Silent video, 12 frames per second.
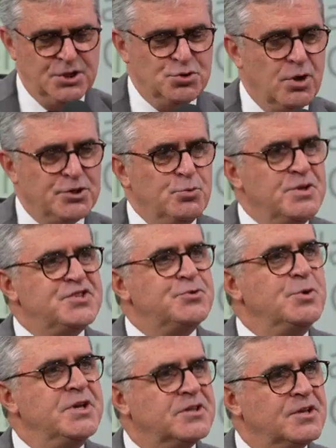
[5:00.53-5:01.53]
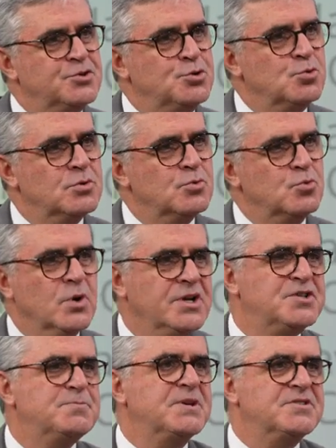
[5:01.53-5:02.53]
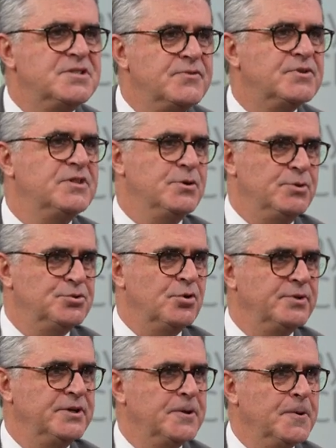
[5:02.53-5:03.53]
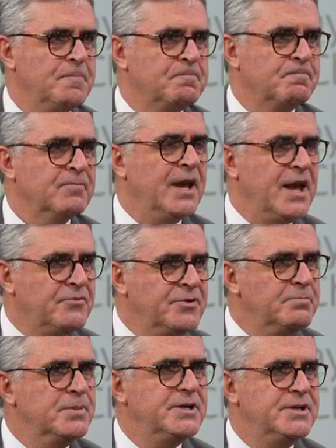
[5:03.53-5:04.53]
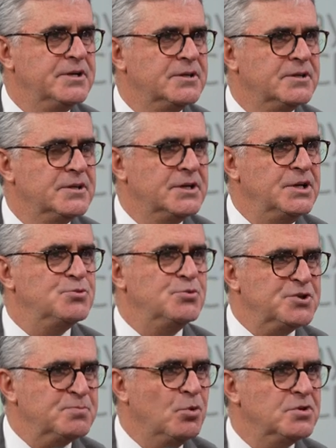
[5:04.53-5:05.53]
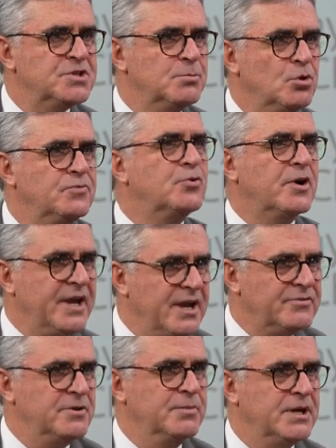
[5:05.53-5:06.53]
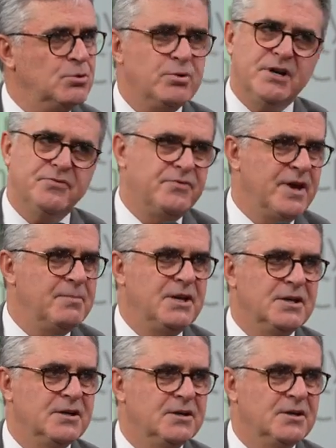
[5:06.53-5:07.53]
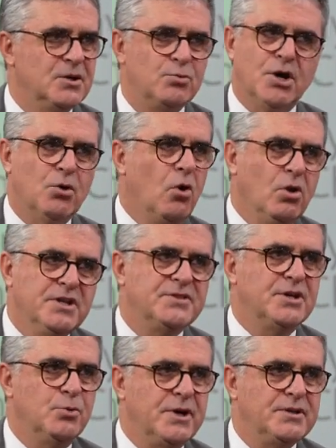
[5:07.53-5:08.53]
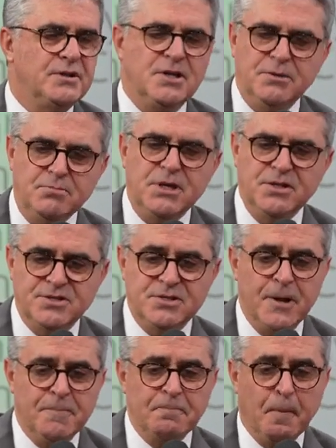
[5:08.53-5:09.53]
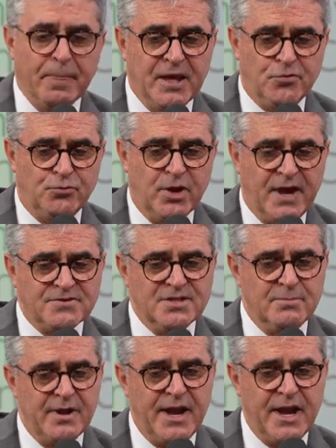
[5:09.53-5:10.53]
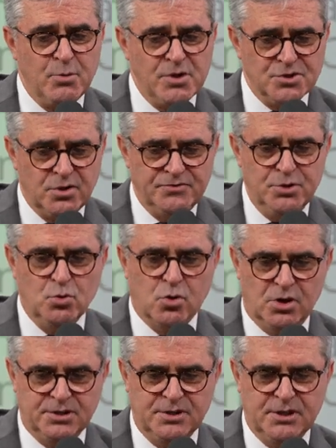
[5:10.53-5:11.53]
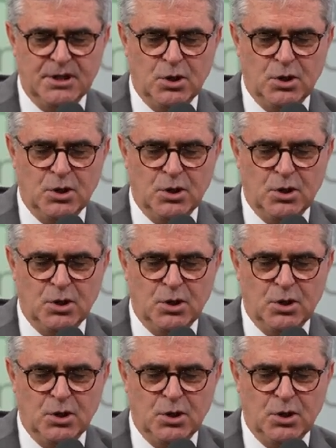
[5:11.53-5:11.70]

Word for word: is not restricted to one specific territory. Everybody is responsible for everybody. We're a family we are all integrated. It means if we have some areas of the world